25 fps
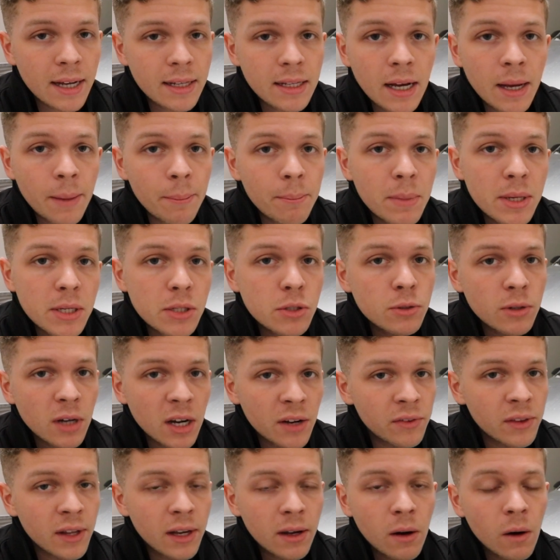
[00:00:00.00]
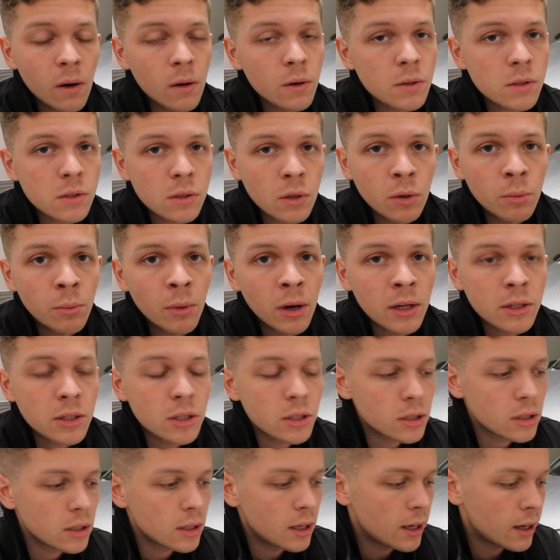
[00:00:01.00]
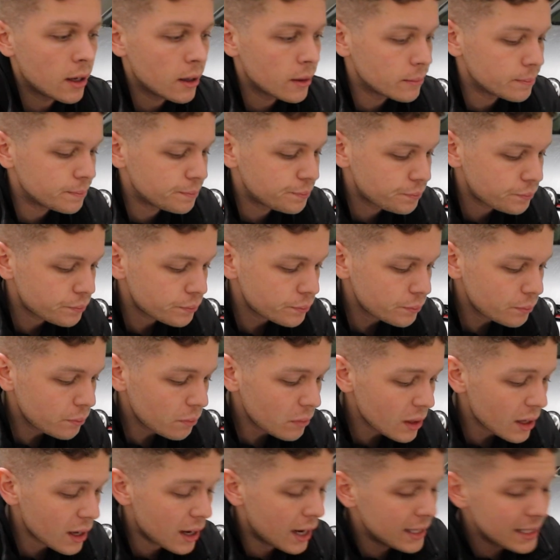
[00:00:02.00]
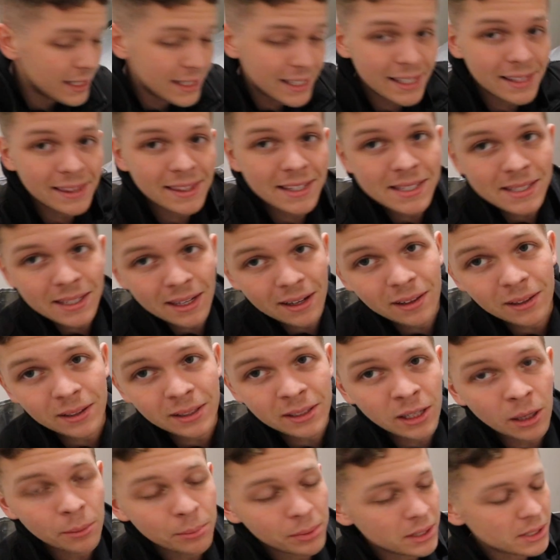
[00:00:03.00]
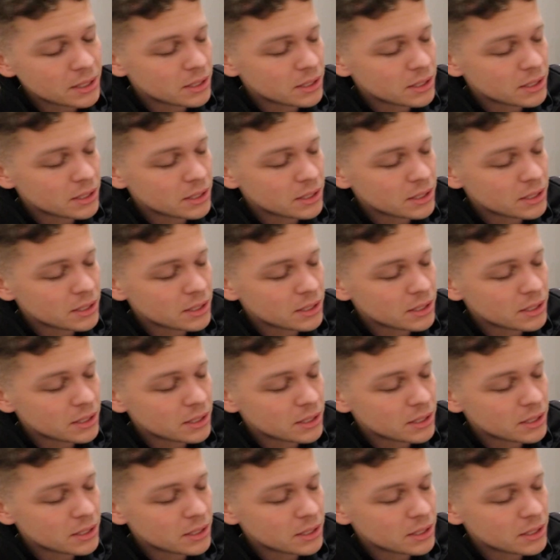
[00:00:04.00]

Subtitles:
I miss driving that car so much. I need to get this thing cleaned up. It